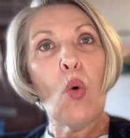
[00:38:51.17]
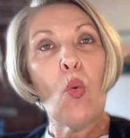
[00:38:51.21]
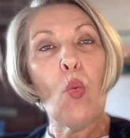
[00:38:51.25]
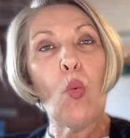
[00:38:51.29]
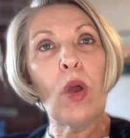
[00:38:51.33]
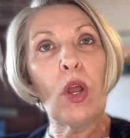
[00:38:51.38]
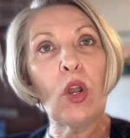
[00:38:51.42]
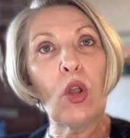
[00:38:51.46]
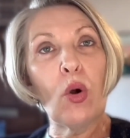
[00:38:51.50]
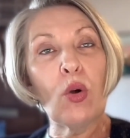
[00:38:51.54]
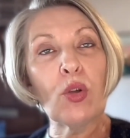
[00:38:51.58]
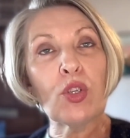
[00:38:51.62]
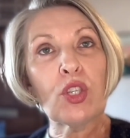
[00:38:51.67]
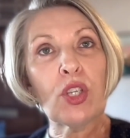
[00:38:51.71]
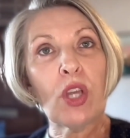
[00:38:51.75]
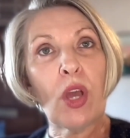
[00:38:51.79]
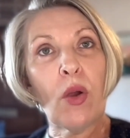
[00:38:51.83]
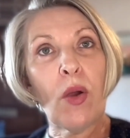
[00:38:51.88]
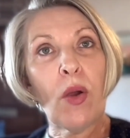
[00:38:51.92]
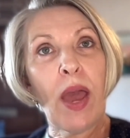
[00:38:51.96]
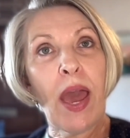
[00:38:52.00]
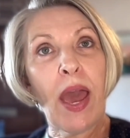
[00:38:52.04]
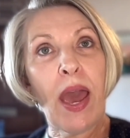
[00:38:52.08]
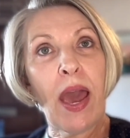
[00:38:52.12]
We'll
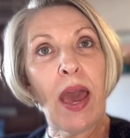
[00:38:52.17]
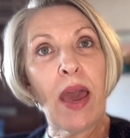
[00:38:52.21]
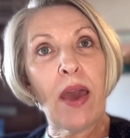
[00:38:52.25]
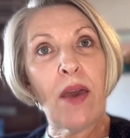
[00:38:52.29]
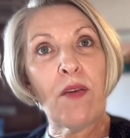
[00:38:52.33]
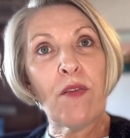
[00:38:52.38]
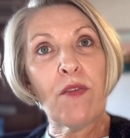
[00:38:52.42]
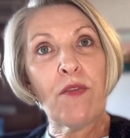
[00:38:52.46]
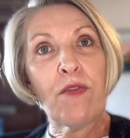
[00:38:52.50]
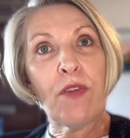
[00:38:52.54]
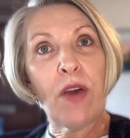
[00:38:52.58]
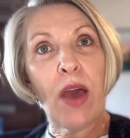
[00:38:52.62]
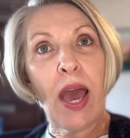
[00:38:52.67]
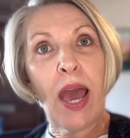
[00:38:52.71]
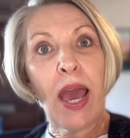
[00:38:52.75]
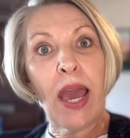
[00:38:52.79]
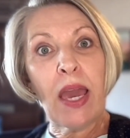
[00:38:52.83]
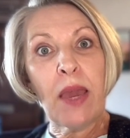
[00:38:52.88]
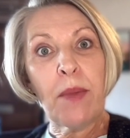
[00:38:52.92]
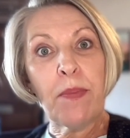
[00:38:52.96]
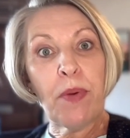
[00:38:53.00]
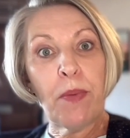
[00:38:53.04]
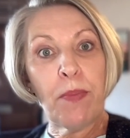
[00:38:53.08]
also have a